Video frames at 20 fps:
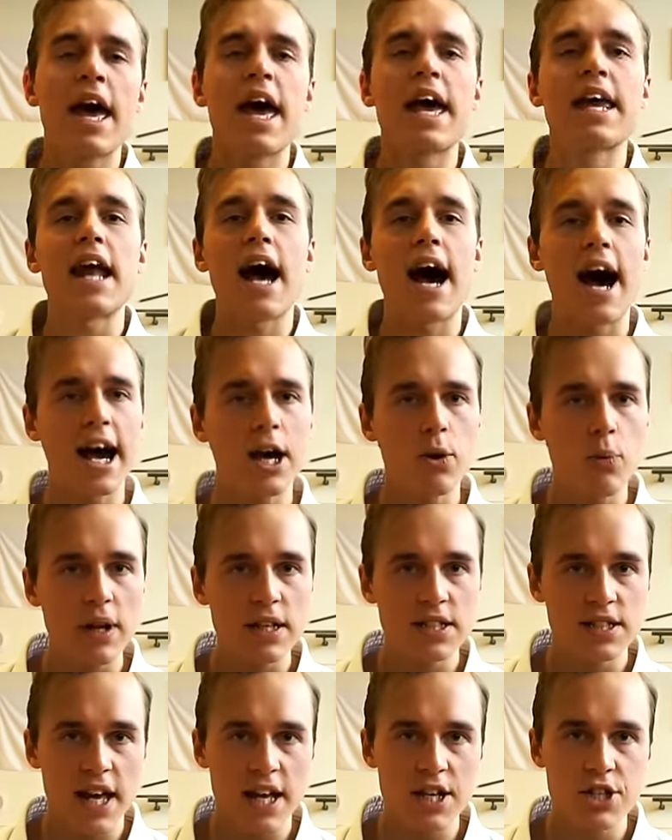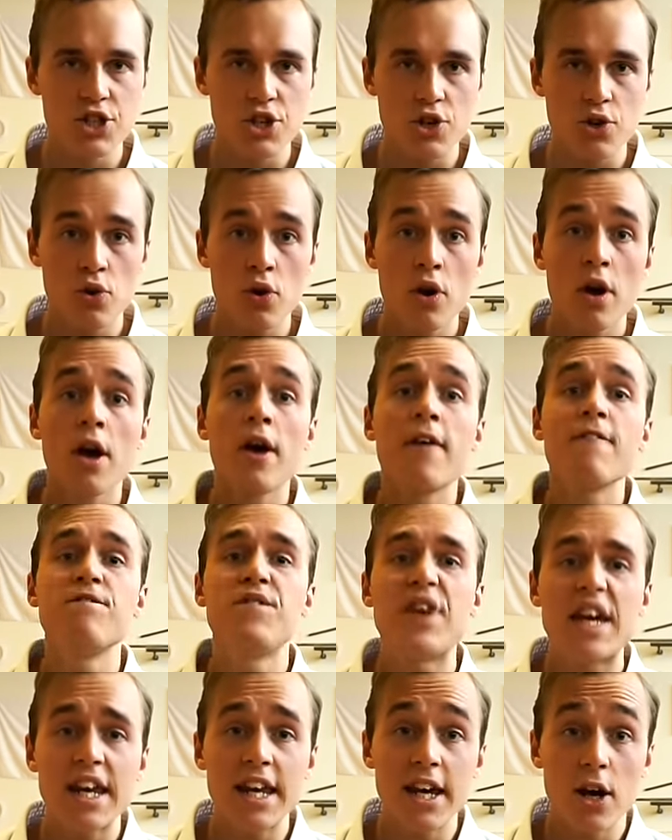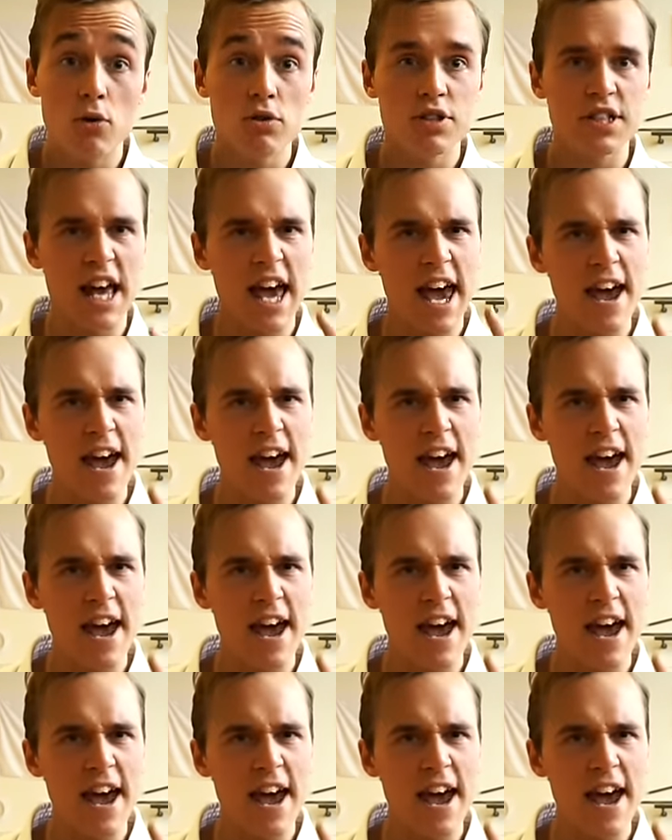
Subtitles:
and I will send you videos